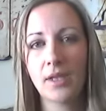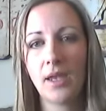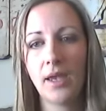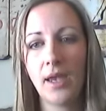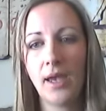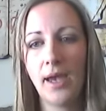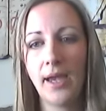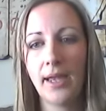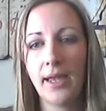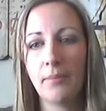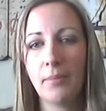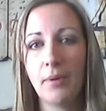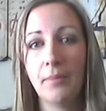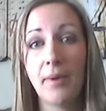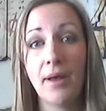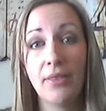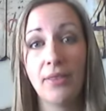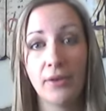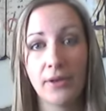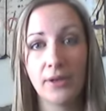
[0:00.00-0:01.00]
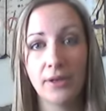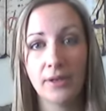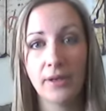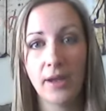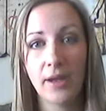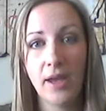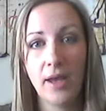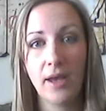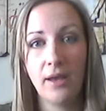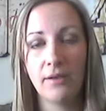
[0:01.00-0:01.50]
I am a mother
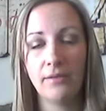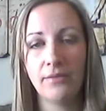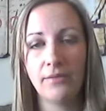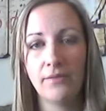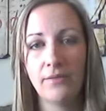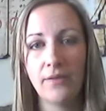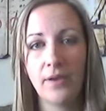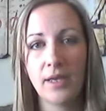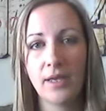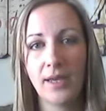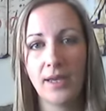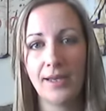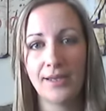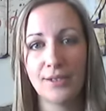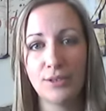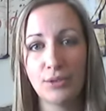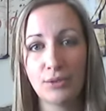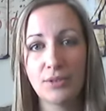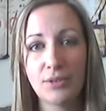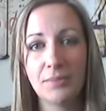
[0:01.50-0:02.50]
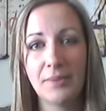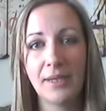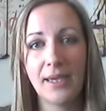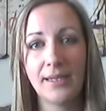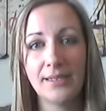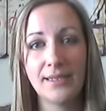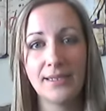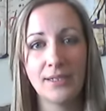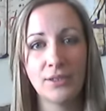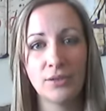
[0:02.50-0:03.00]
of a
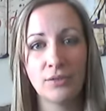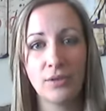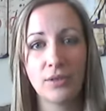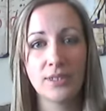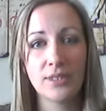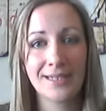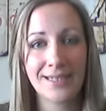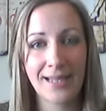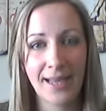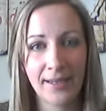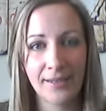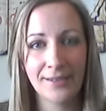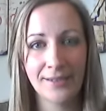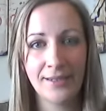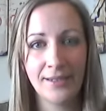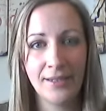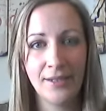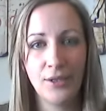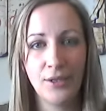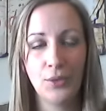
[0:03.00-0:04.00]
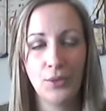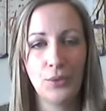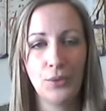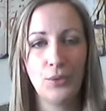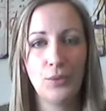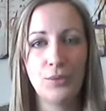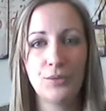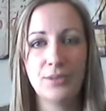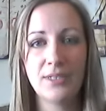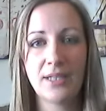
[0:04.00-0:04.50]
soon-to-be 18-year-old son
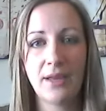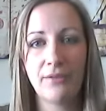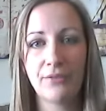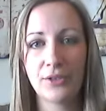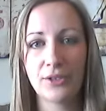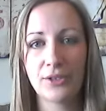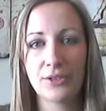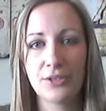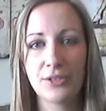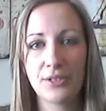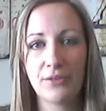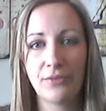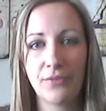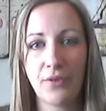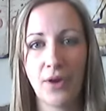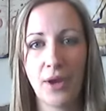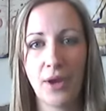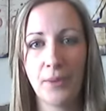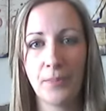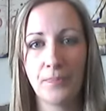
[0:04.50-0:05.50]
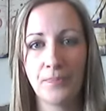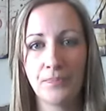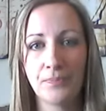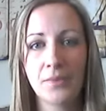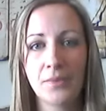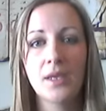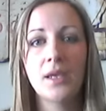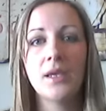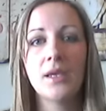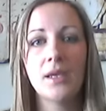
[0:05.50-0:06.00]
who suffers from
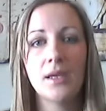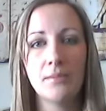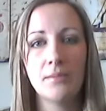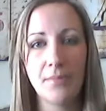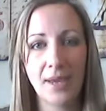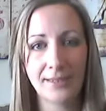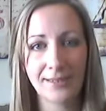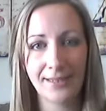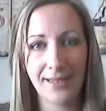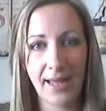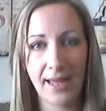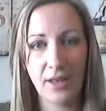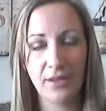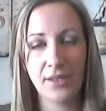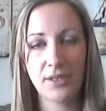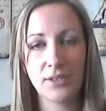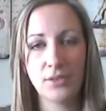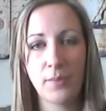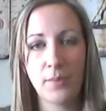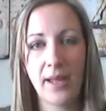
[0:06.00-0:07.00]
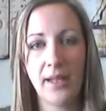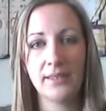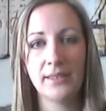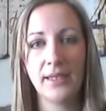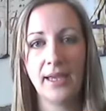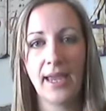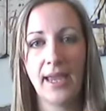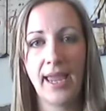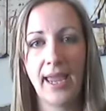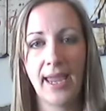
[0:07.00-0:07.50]
mental health as well
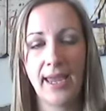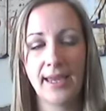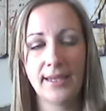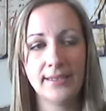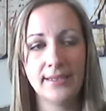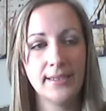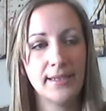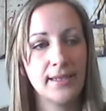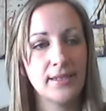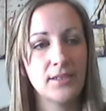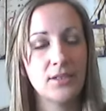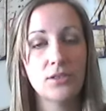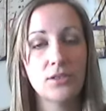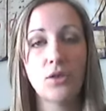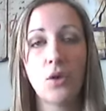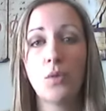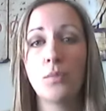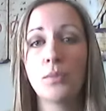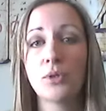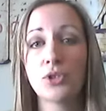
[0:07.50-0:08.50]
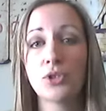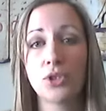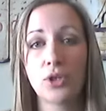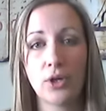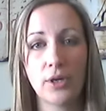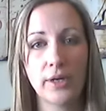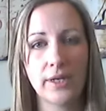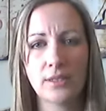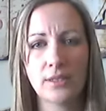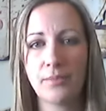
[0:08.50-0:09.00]
and is so mature
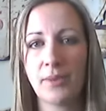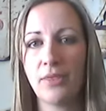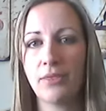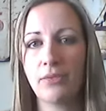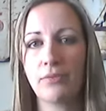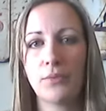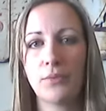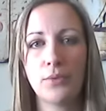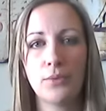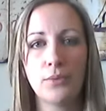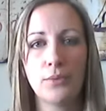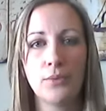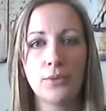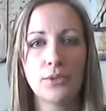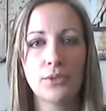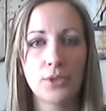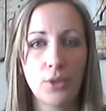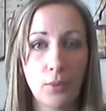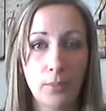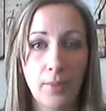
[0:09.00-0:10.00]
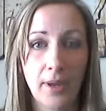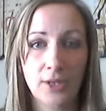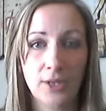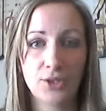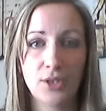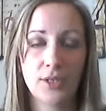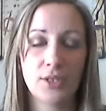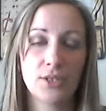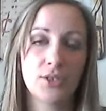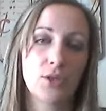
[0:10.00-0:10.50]
and has been through so much
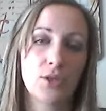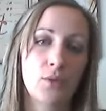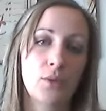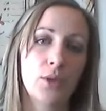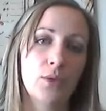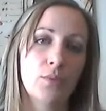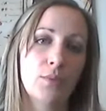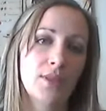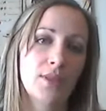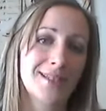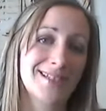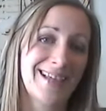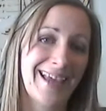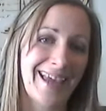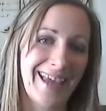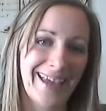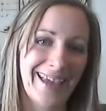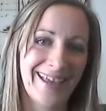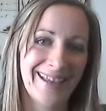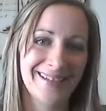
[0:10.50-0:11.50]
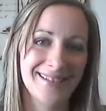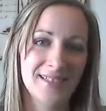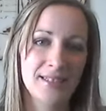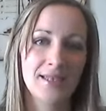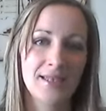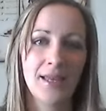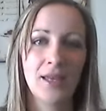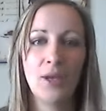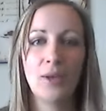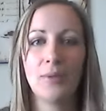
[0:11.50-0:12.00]
and is so good with his hands,
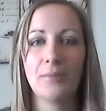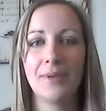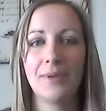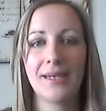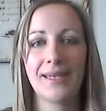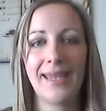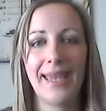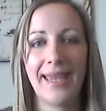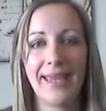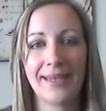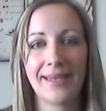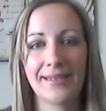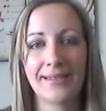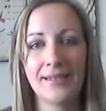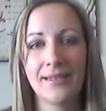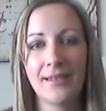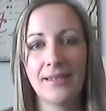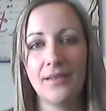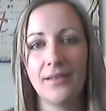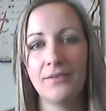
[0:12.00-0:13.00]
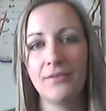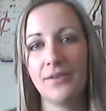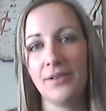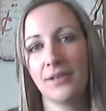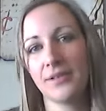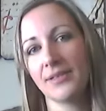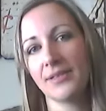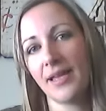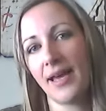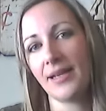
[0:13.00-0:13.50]
but again,
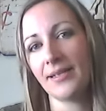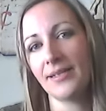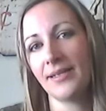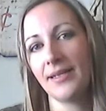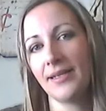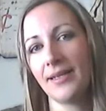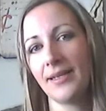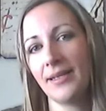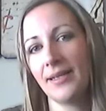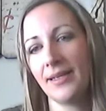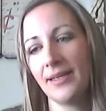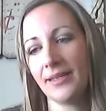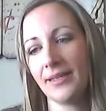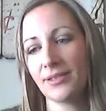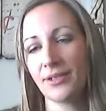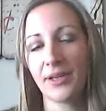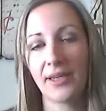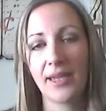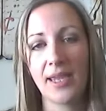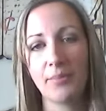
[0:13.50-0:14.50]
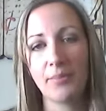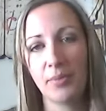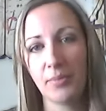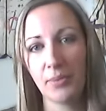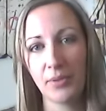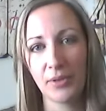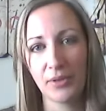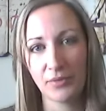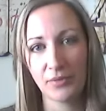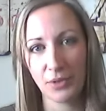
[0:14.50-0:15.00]
feels that he is not
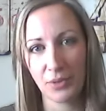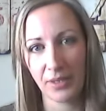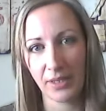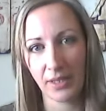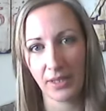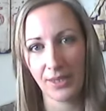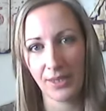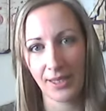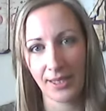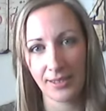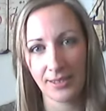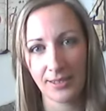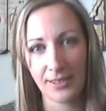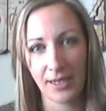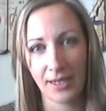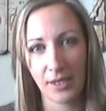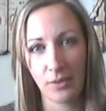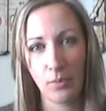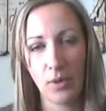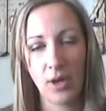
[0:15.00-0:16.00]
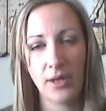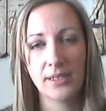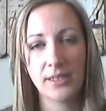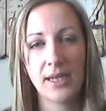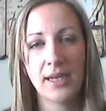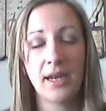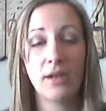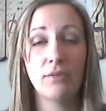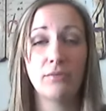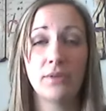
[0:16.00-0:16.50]
capable of doing the things that he wants.
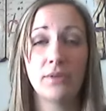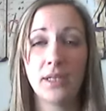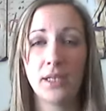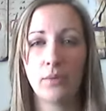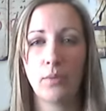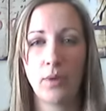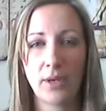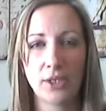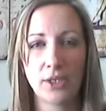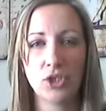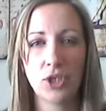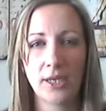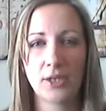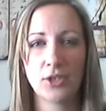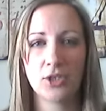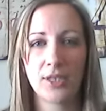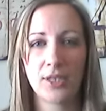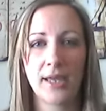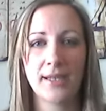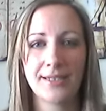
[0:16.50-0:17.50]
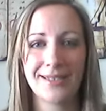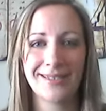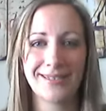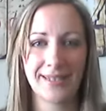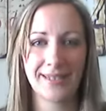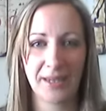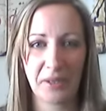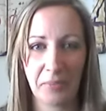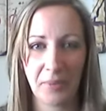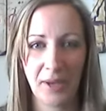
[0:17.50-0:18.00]
And I really want to change that
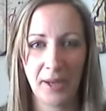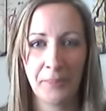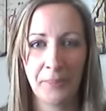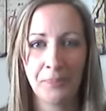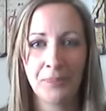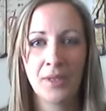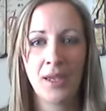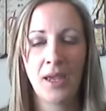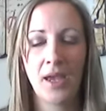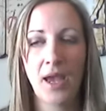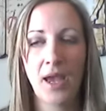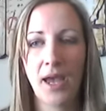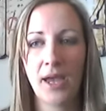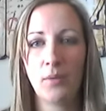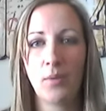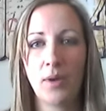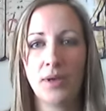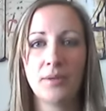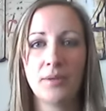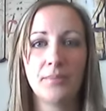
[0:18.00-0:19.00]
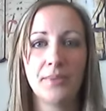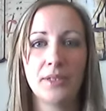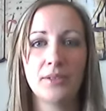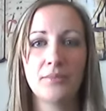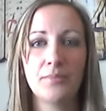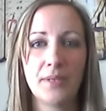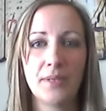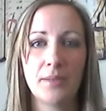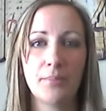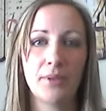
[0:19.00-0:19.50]
stigma. I want to build
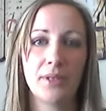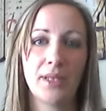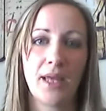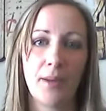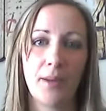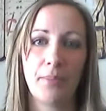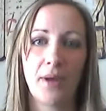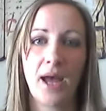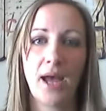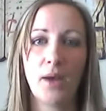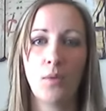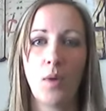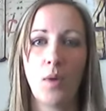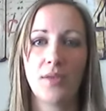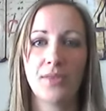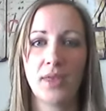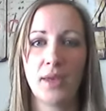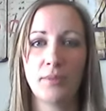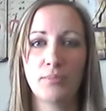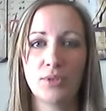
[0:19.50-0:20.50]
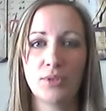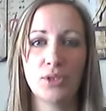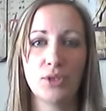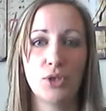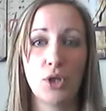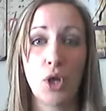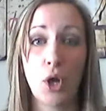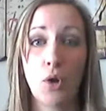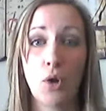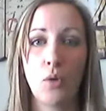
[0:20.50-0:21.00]
people up. I want them to
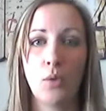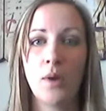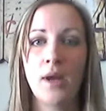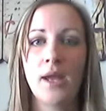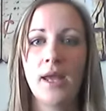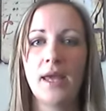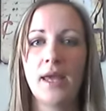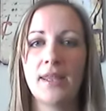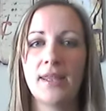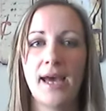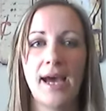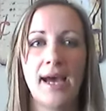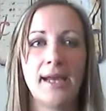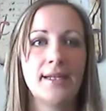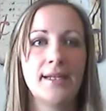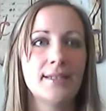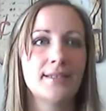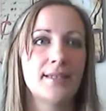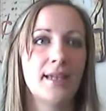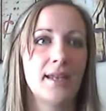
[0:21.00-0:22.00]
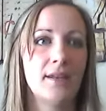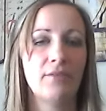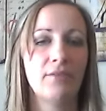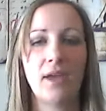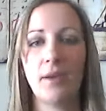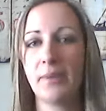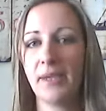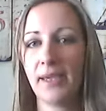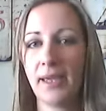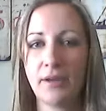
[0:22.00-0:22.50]
know that instead of
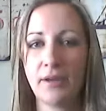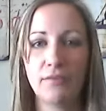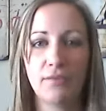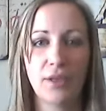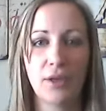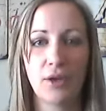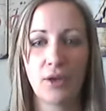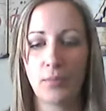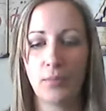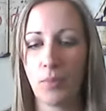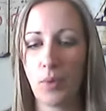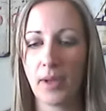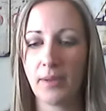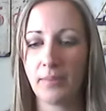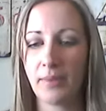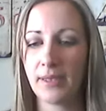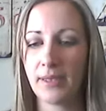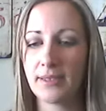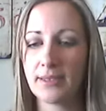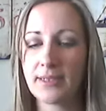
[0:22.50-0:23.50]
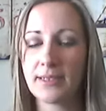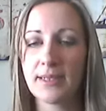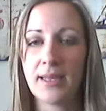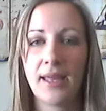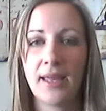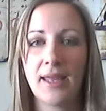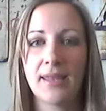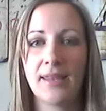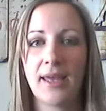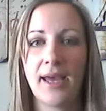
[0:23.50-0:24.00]
coming out of their appointments
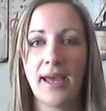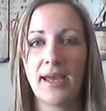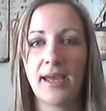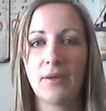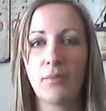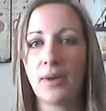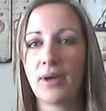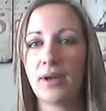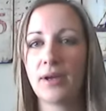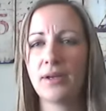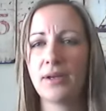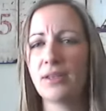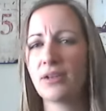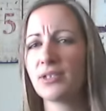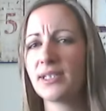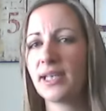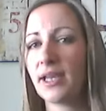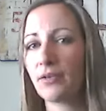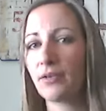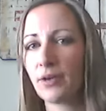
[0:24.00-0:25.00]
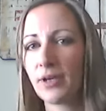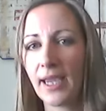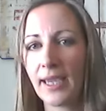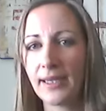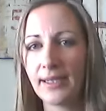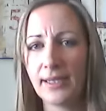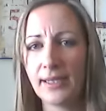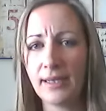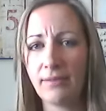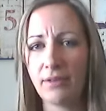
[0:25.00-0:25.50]
that where they're
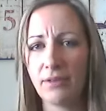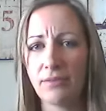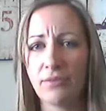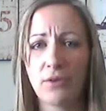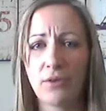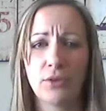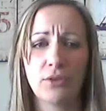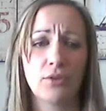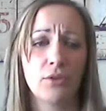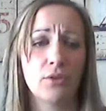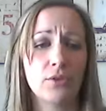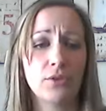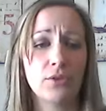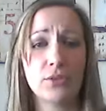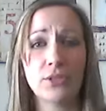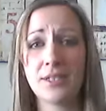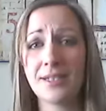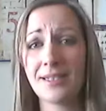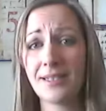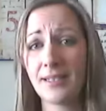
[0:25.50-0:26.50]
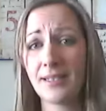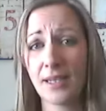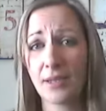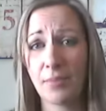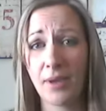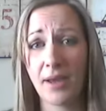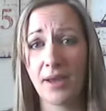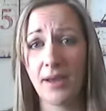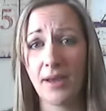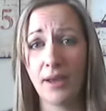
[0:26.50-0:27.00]
segregated even further there's a
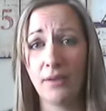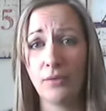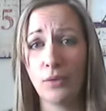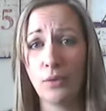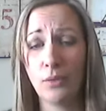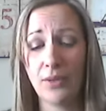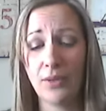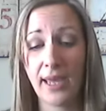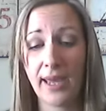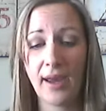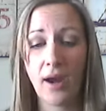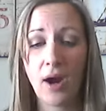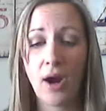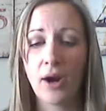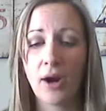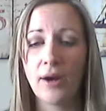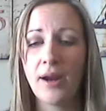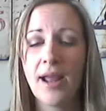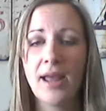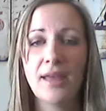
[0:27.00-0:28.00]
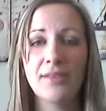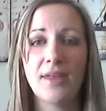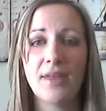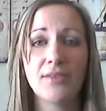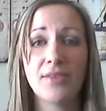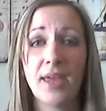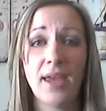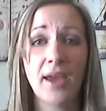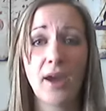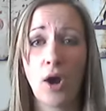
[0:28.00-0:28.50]
stigma of who they are,
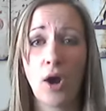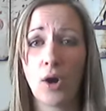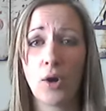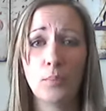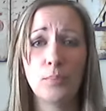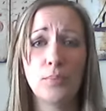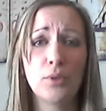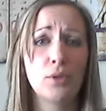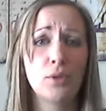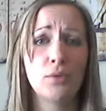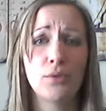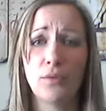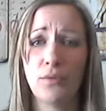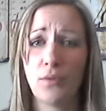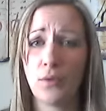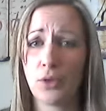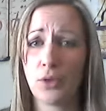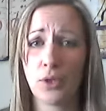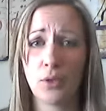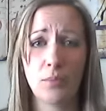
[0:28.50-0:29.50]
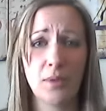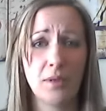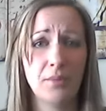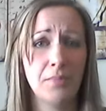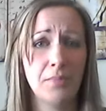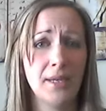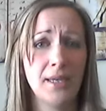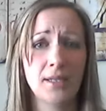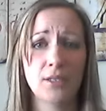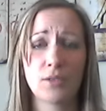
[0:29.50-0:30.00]
that they are beautiful human
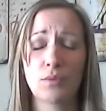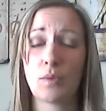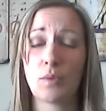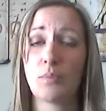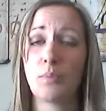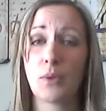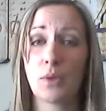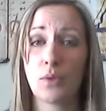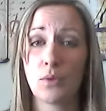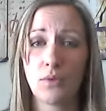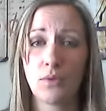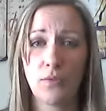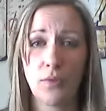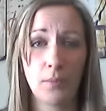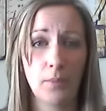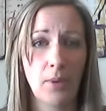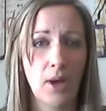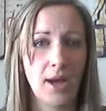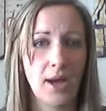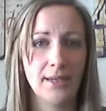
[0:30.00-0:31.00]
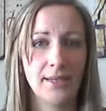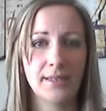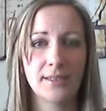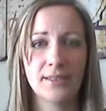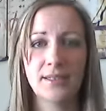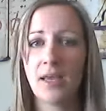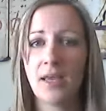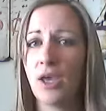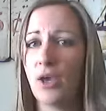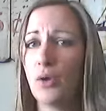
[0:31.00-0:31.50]
beings with beautiful bodies
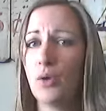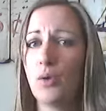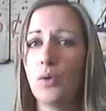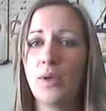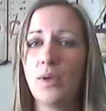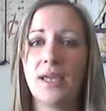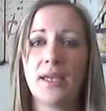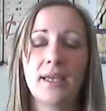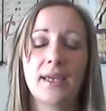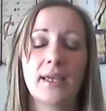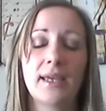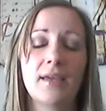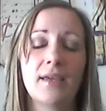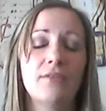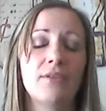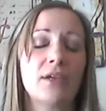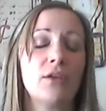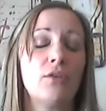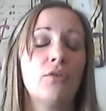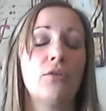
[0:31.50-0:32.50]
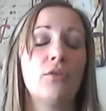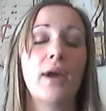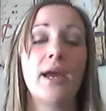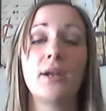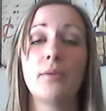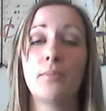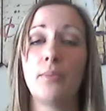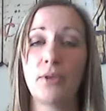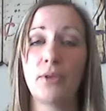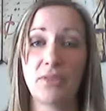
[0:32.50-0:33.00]
who can give
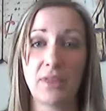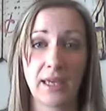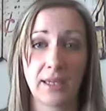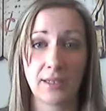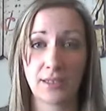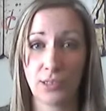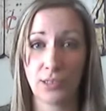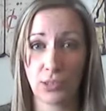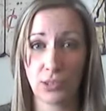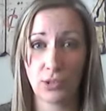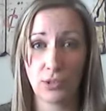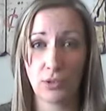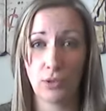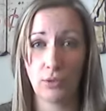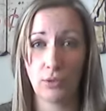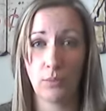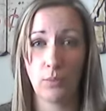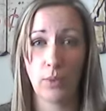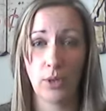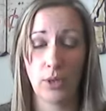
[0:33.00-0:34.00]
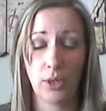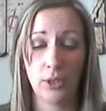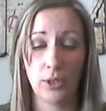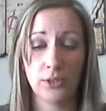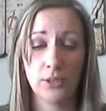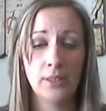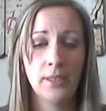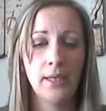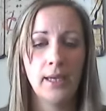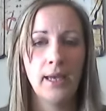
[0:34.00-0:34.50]
incredible things to the
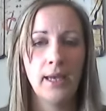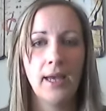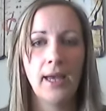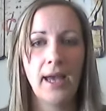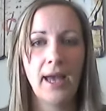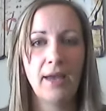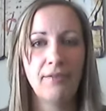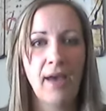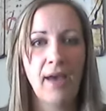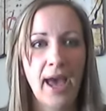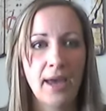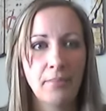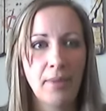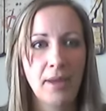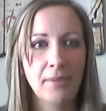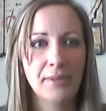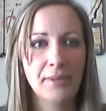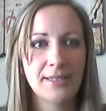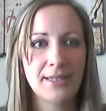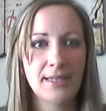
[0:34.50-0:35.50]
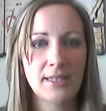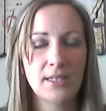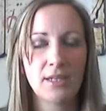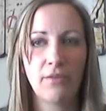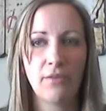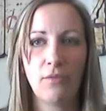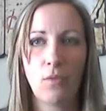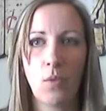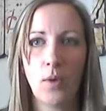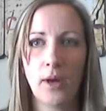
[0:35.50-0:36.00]
world. I've had my business
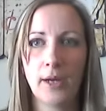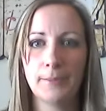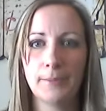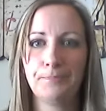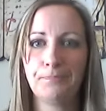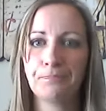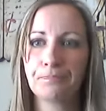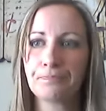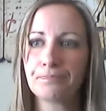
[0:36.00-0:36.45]
for,